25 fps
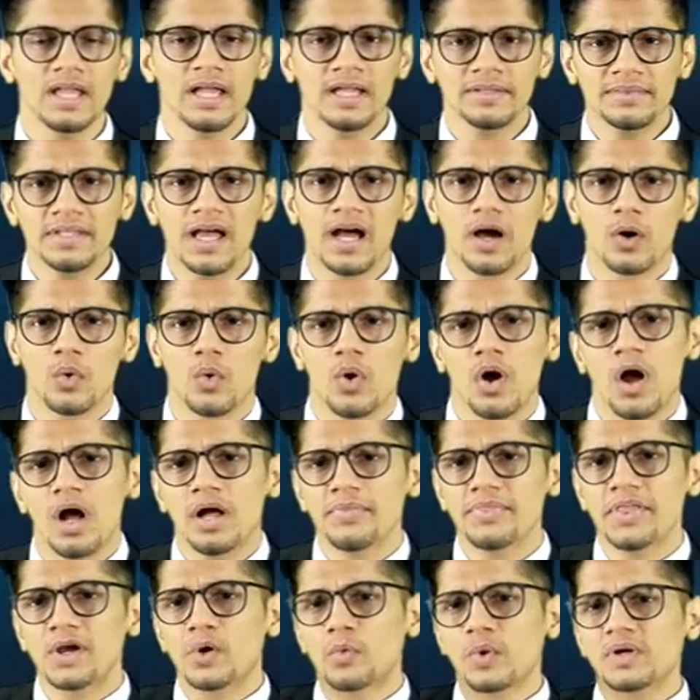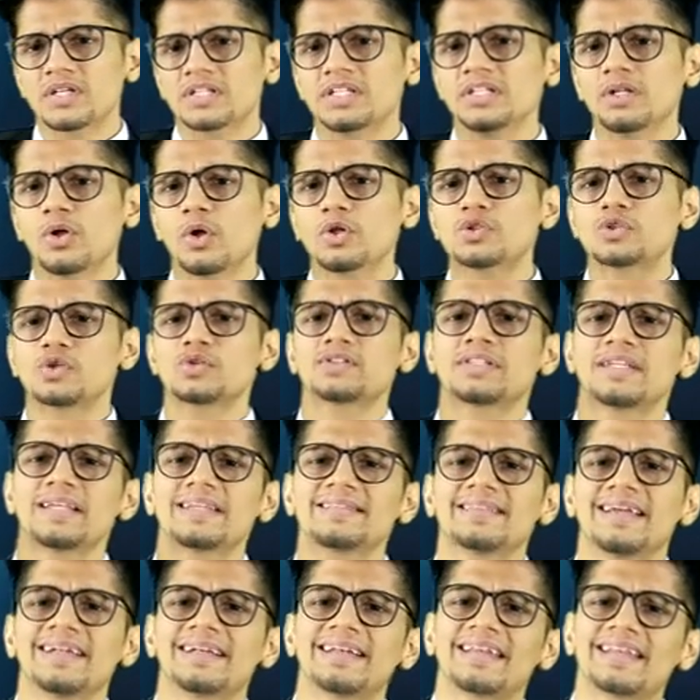Now the question also says
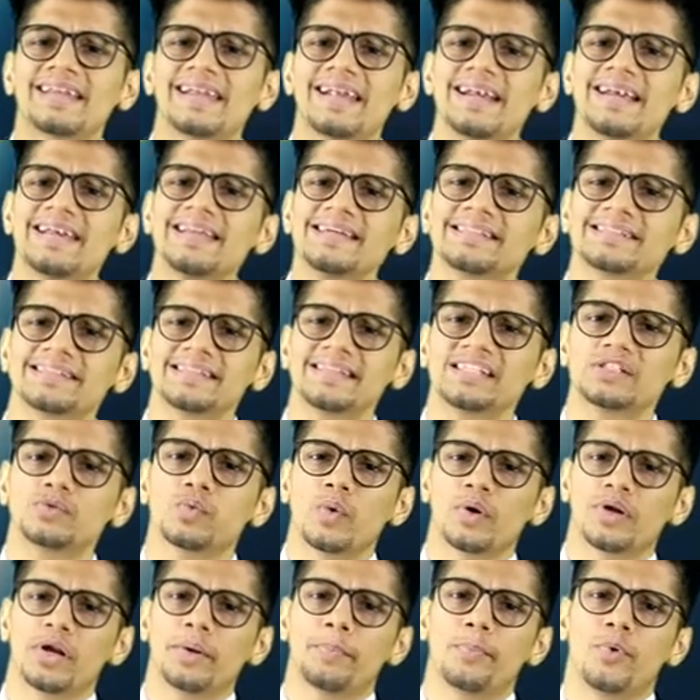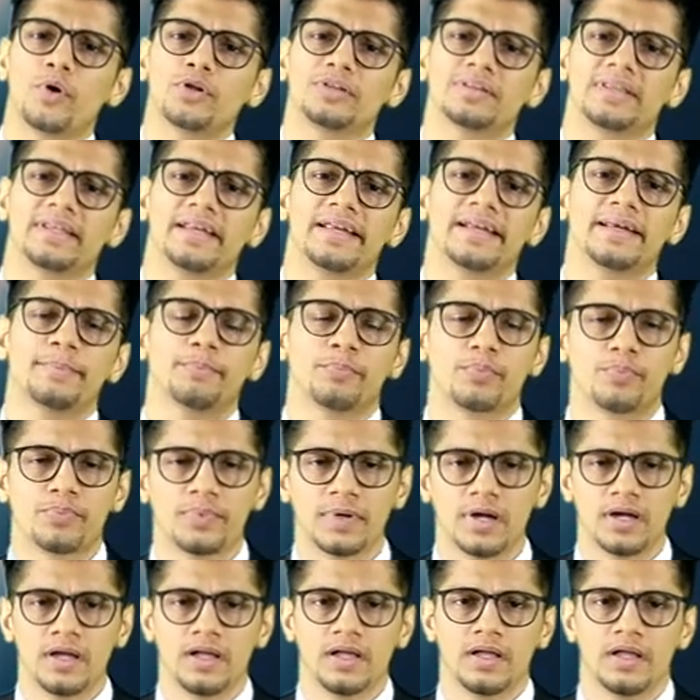that radius is 1 upon
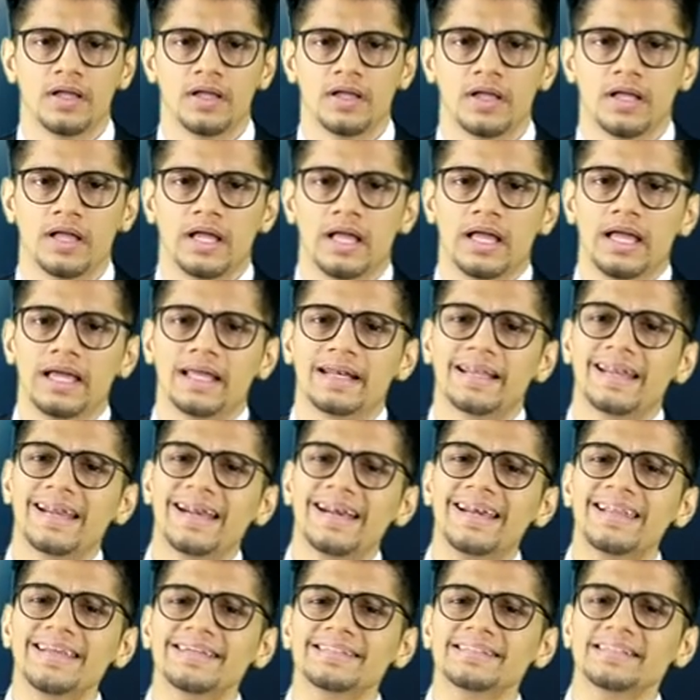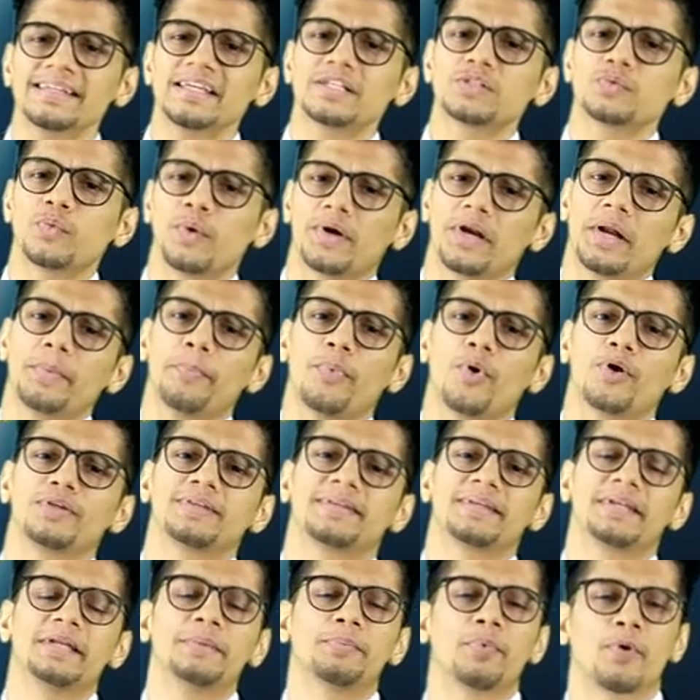
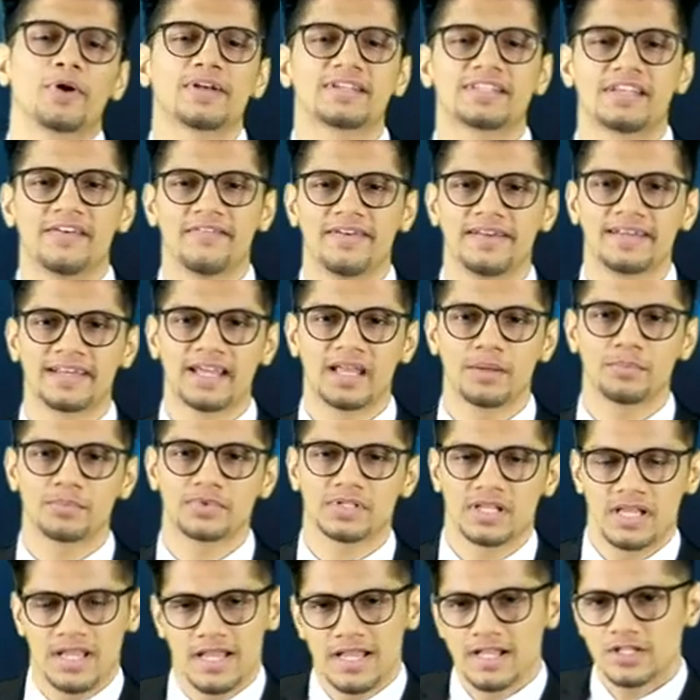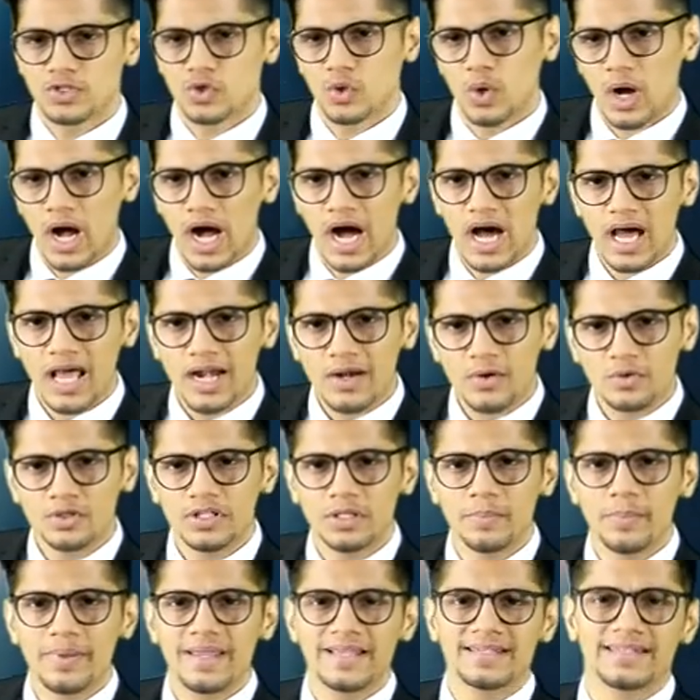3.7 times. So r to
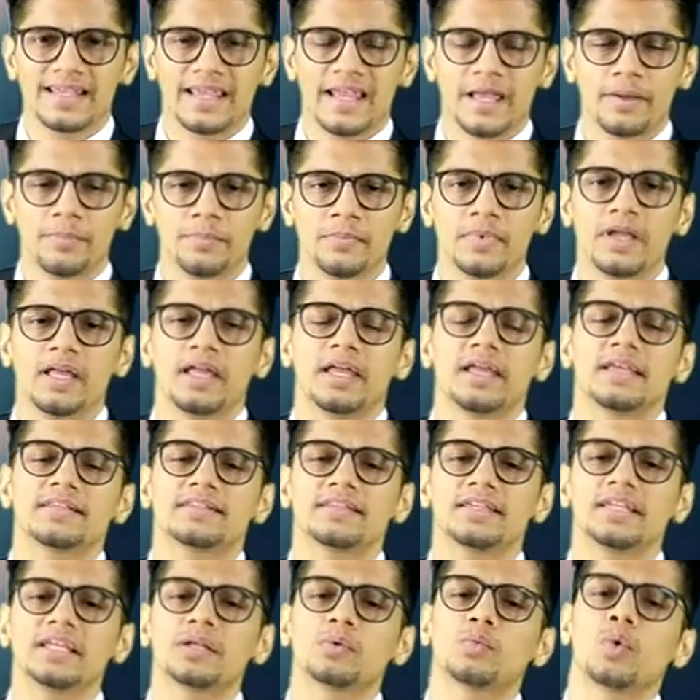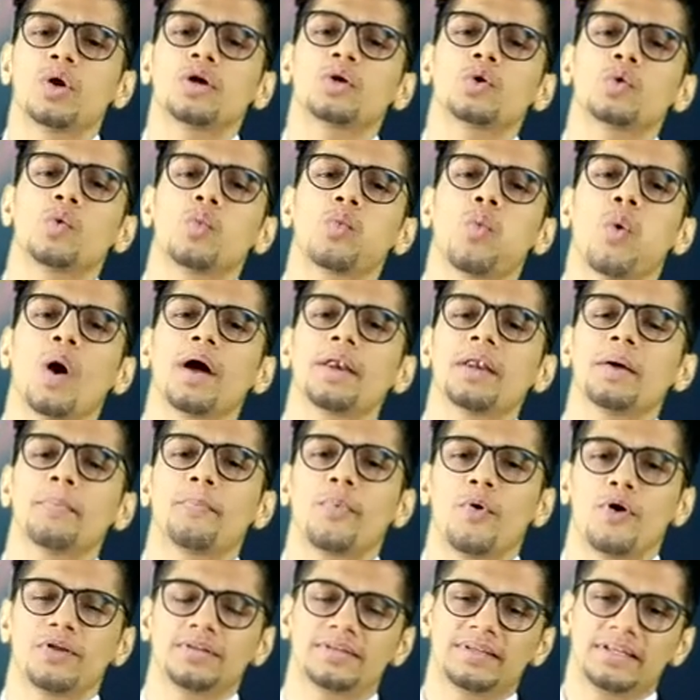the base m is equal to 1
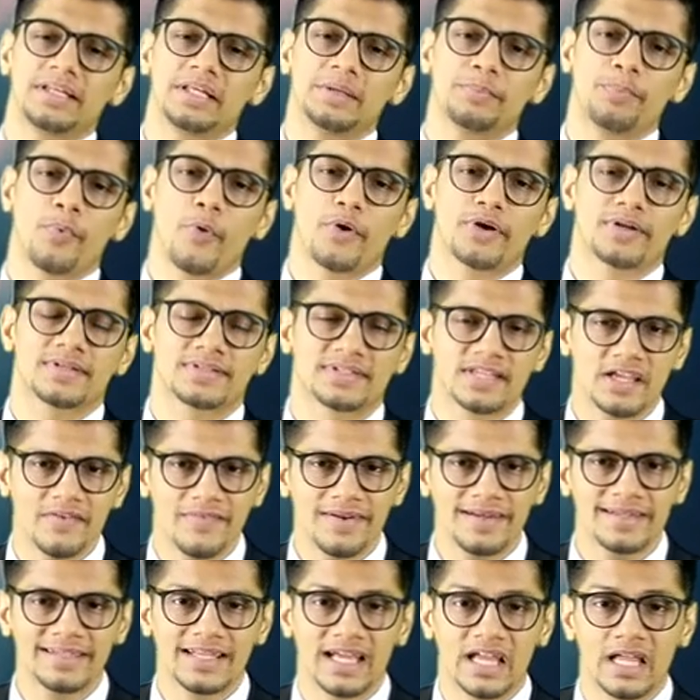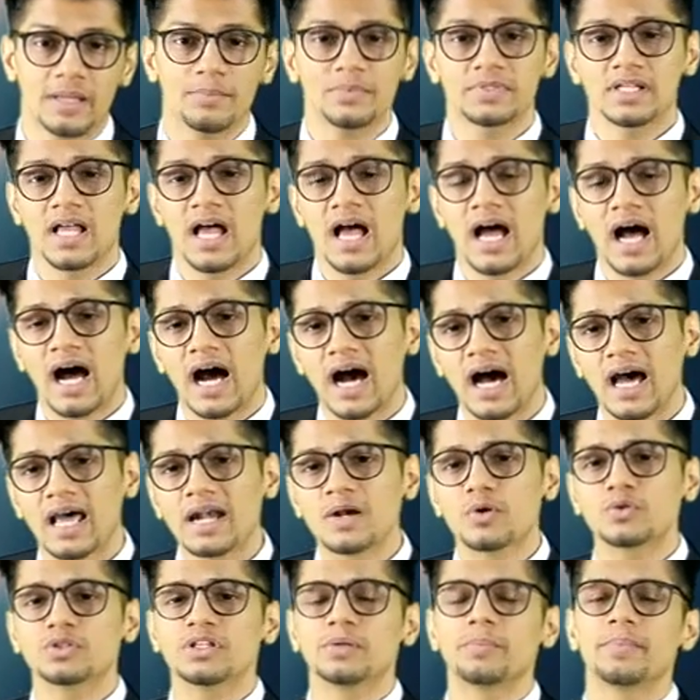upon 3.7 times r
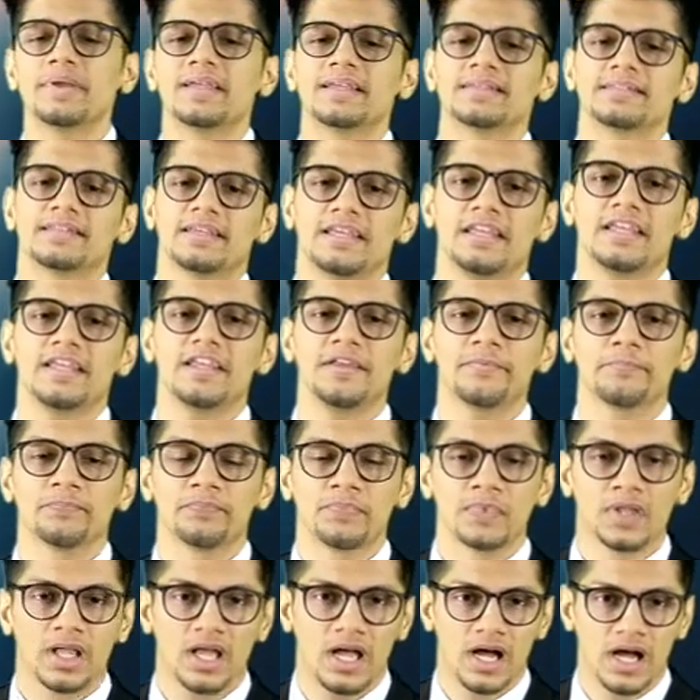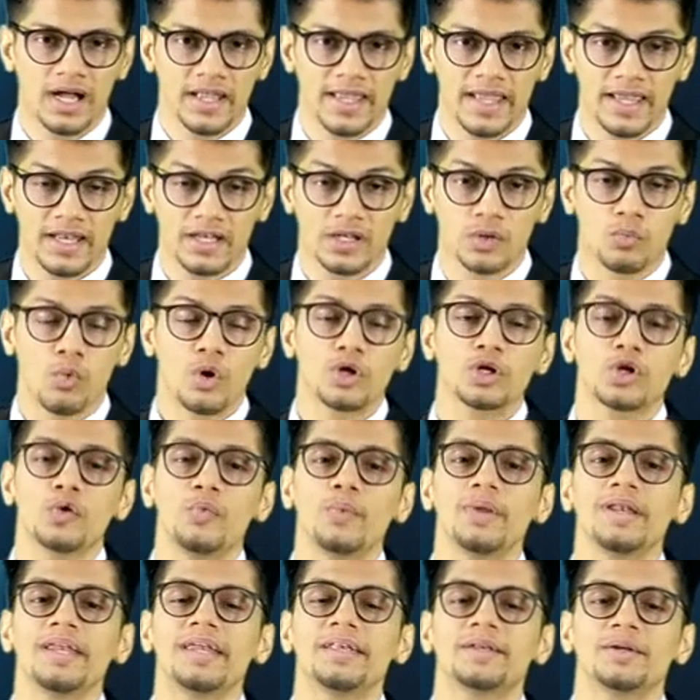to the base e. Again, what do
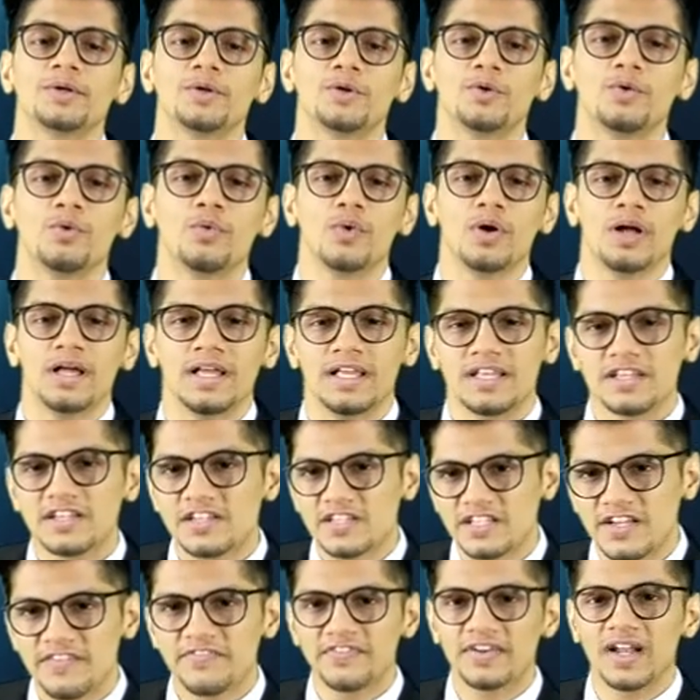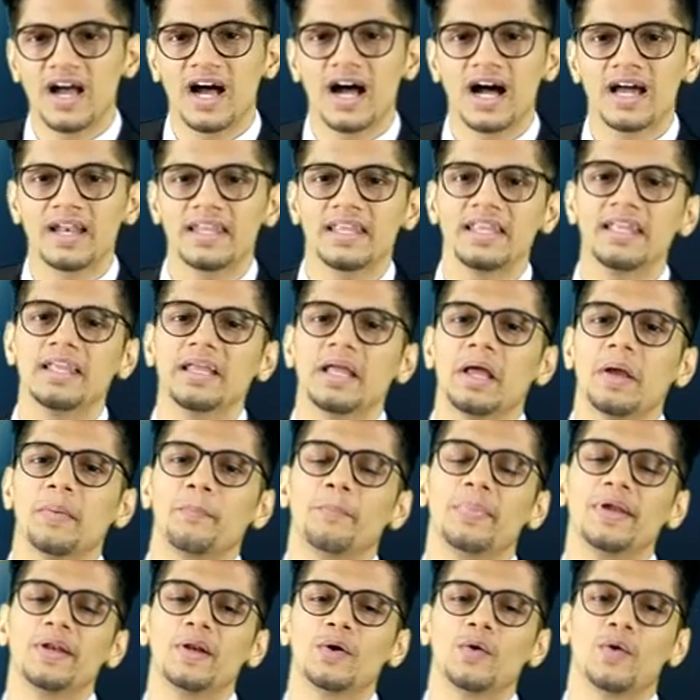we need to do? Shift re
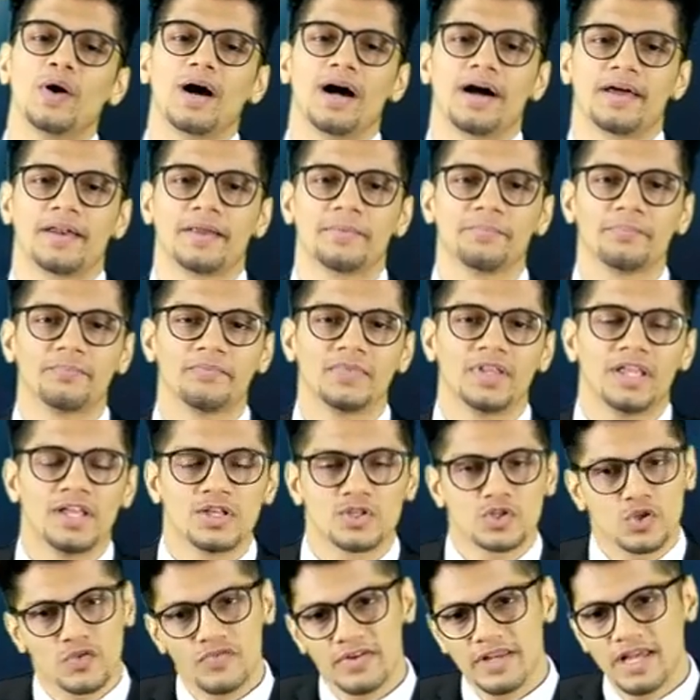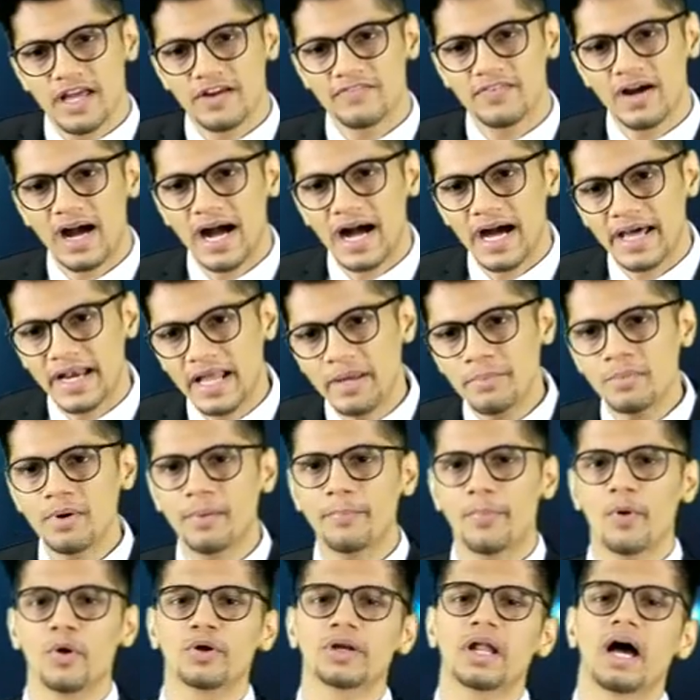below rm. So we have rm
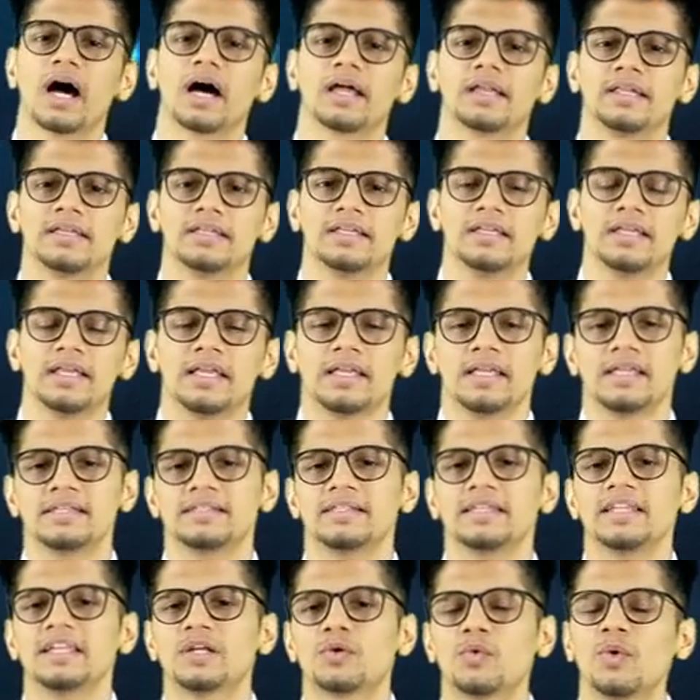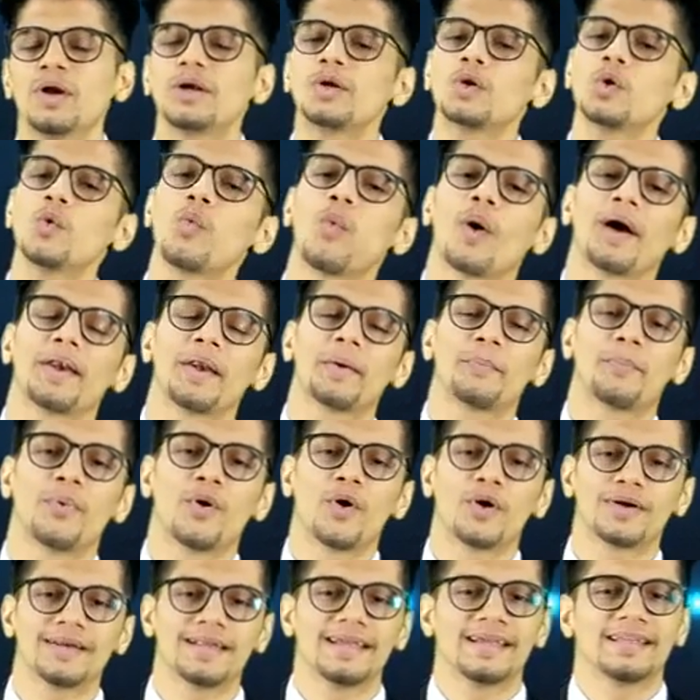upon re is equal to 1
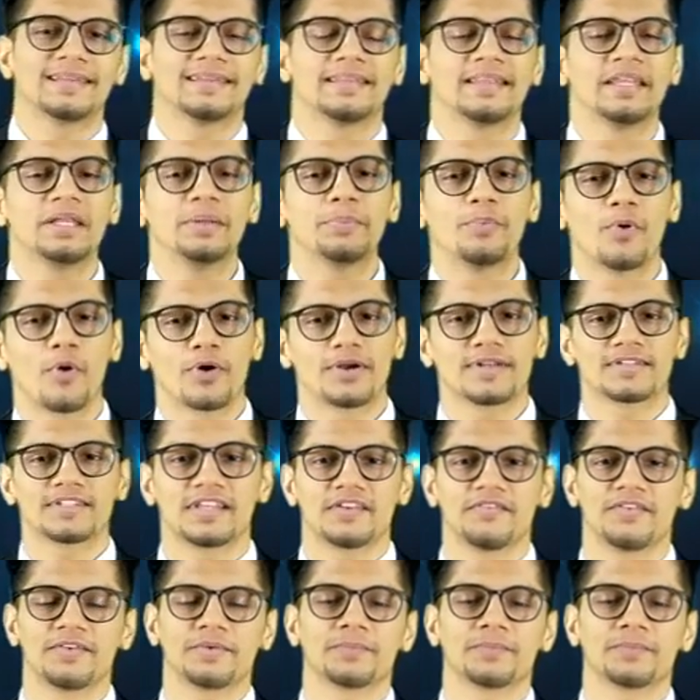upon 3.7.